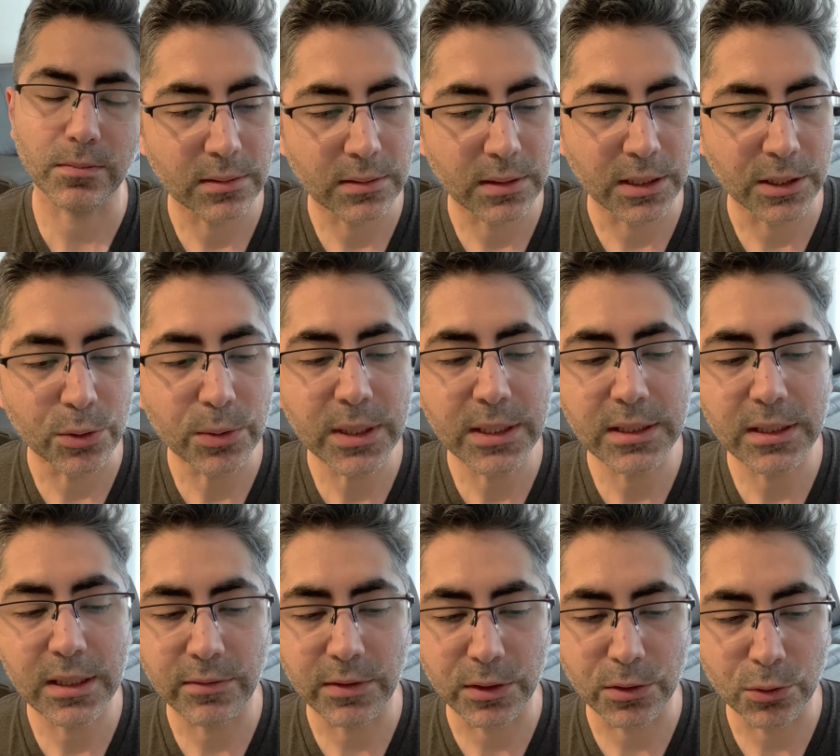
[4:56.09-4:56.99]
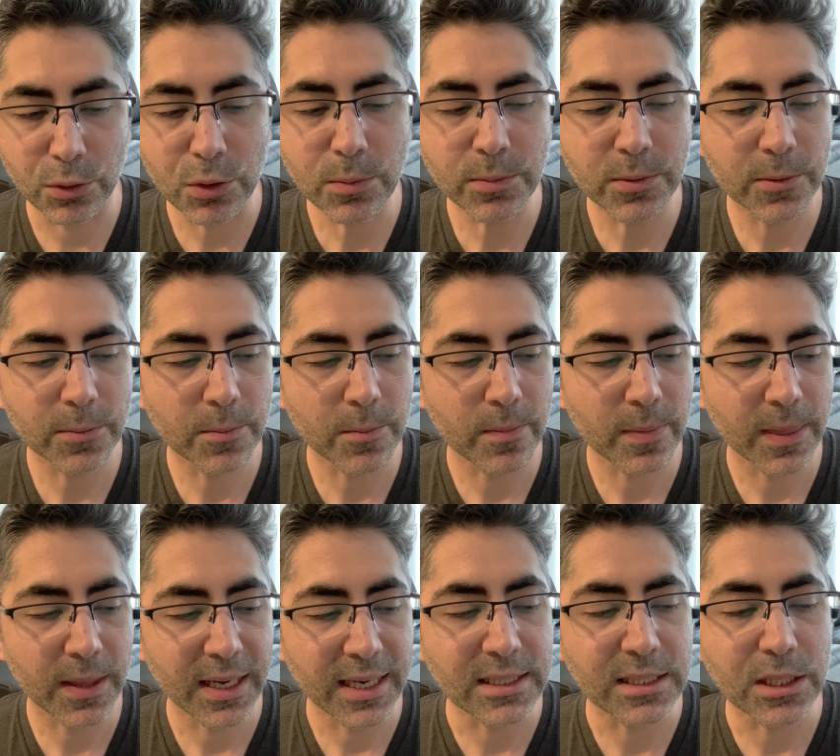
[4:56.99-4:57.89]
The unity of a group
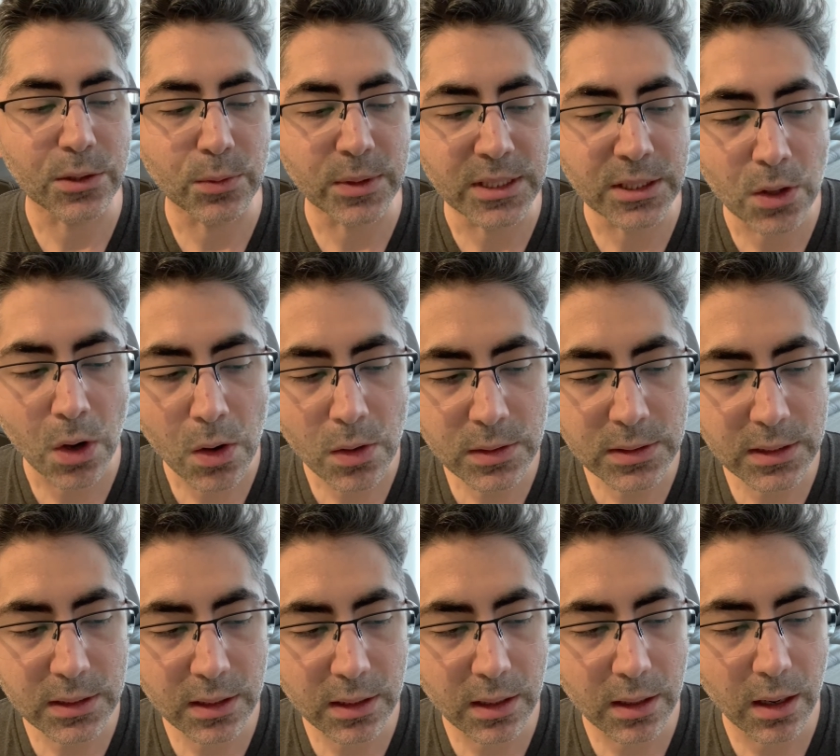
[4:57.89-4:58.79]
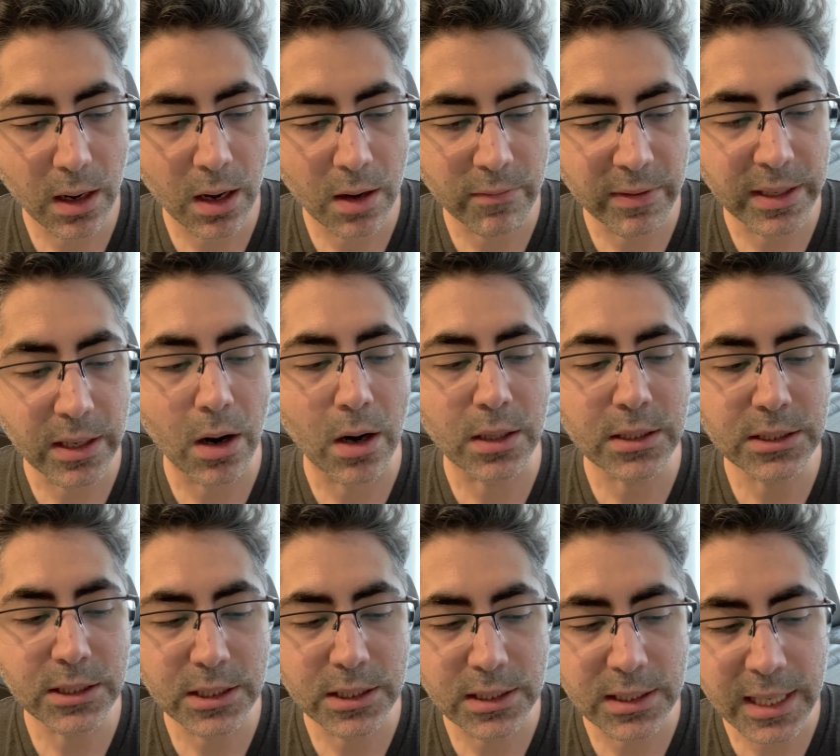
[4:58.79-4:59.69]
is the result of an
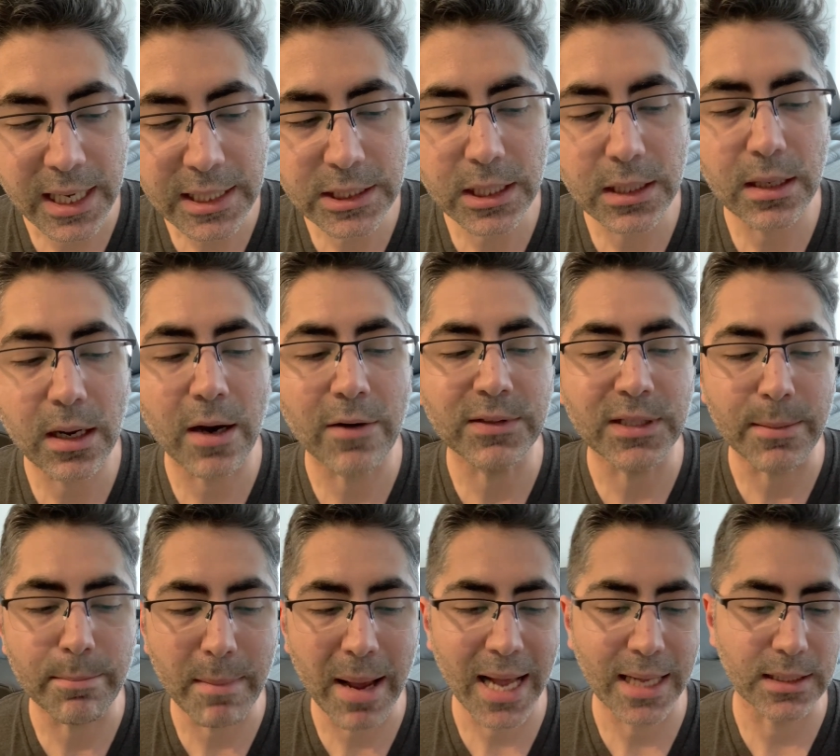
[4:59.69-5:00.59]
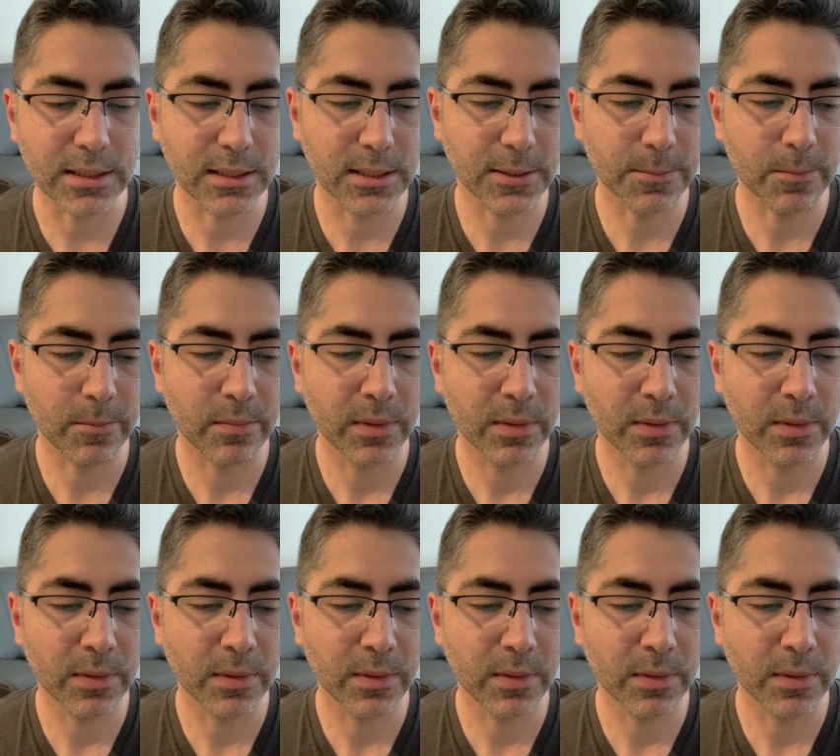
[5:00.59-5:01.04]
articulation of demands.